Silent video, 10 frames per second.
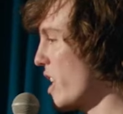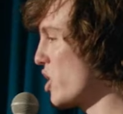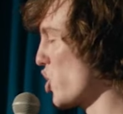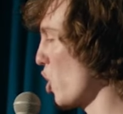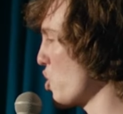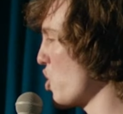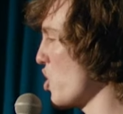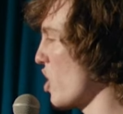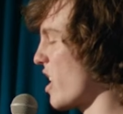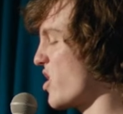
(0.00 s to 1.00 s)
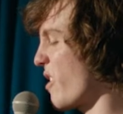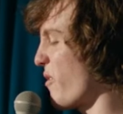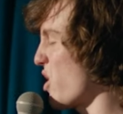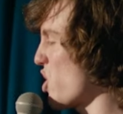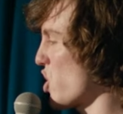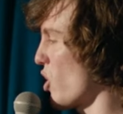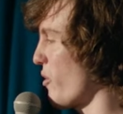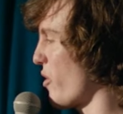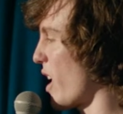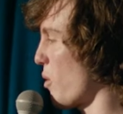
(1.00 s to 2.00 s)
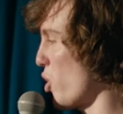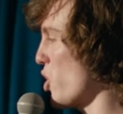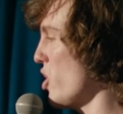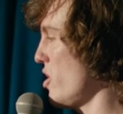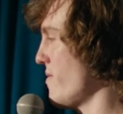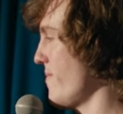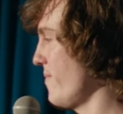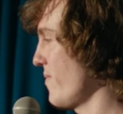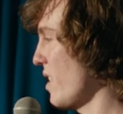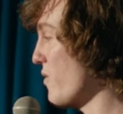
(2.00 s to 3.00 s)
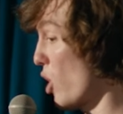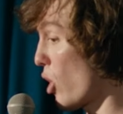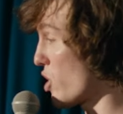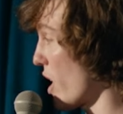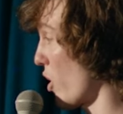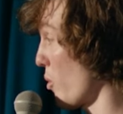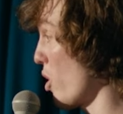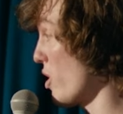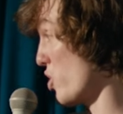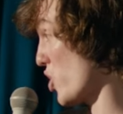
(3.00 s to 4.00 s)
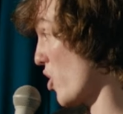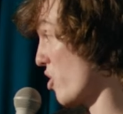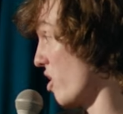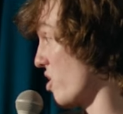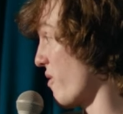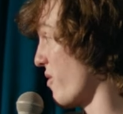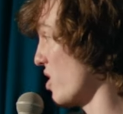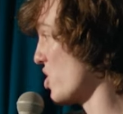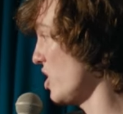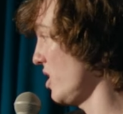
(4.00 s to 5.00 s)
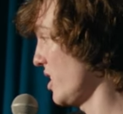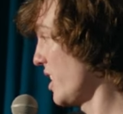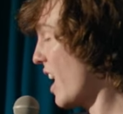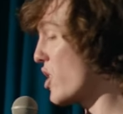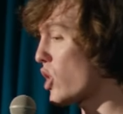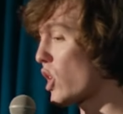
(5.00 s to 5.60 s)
it shows you a definition of that word. If you hold down on the word, it'll show the definition. And you